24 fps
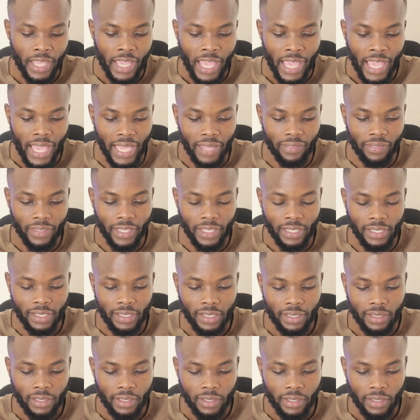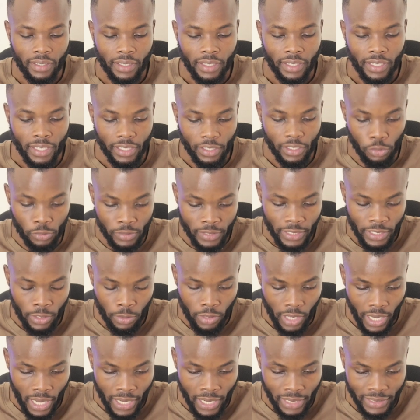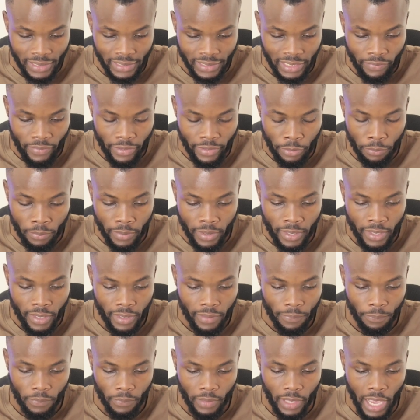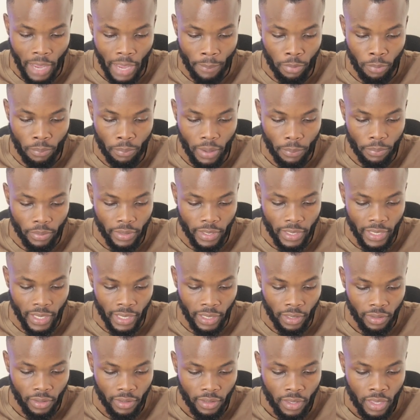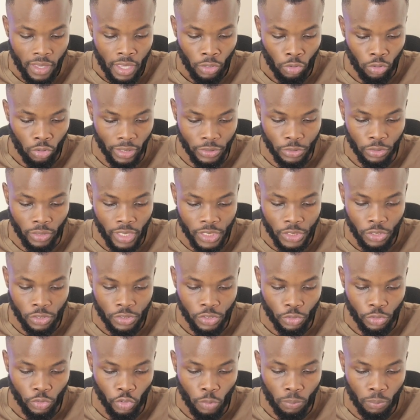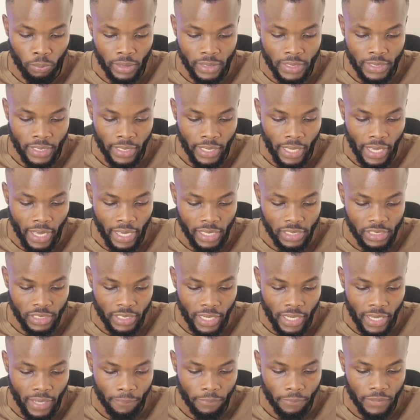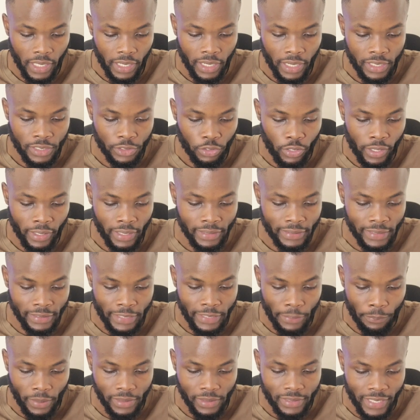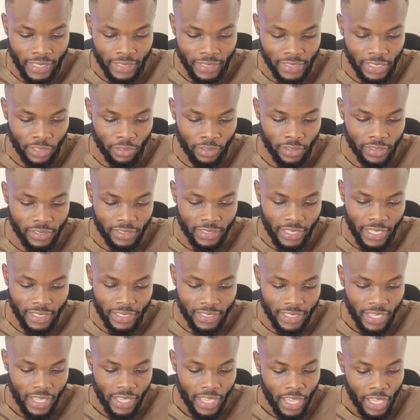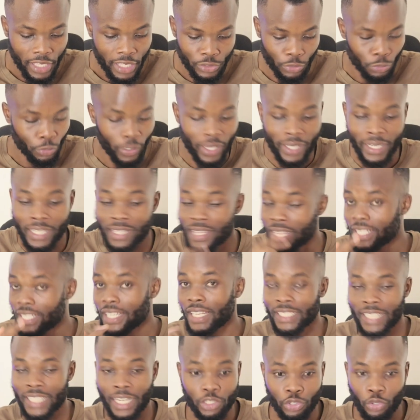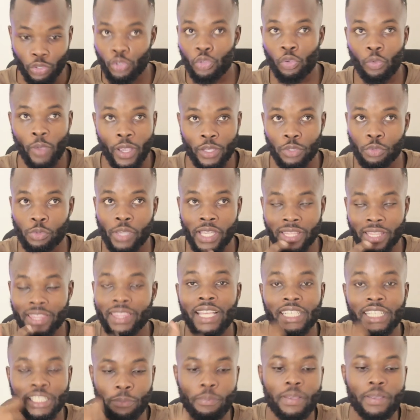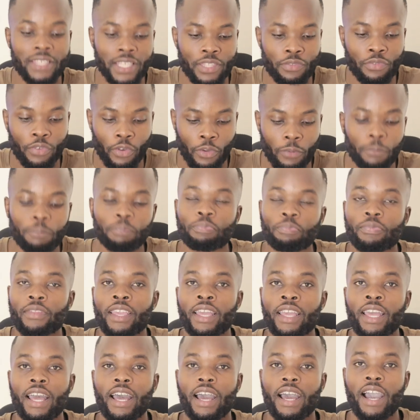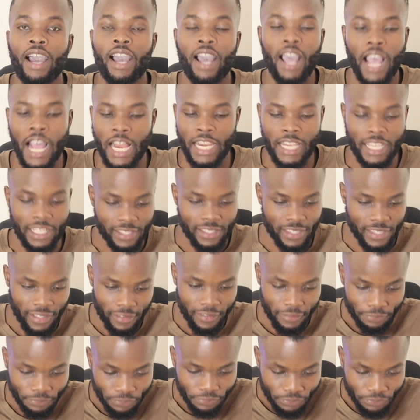And then you see, Alex has given me a pop-up here. Congratulations on completing Azure challenge, scoring 60%. It's a ready start. So you can read that later. I'll show you where to get that message from. Alex.